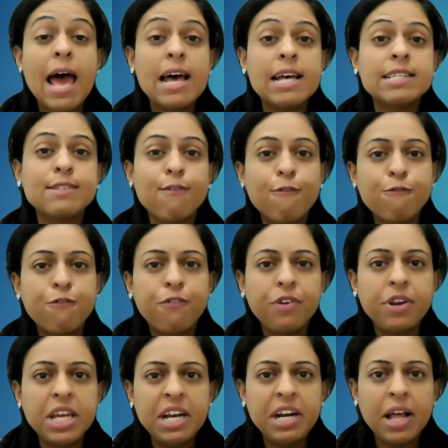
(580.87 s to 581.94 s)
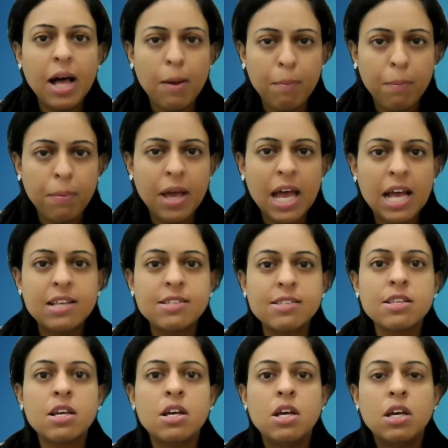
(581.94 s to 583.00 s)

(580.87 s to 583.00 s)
has freed up, has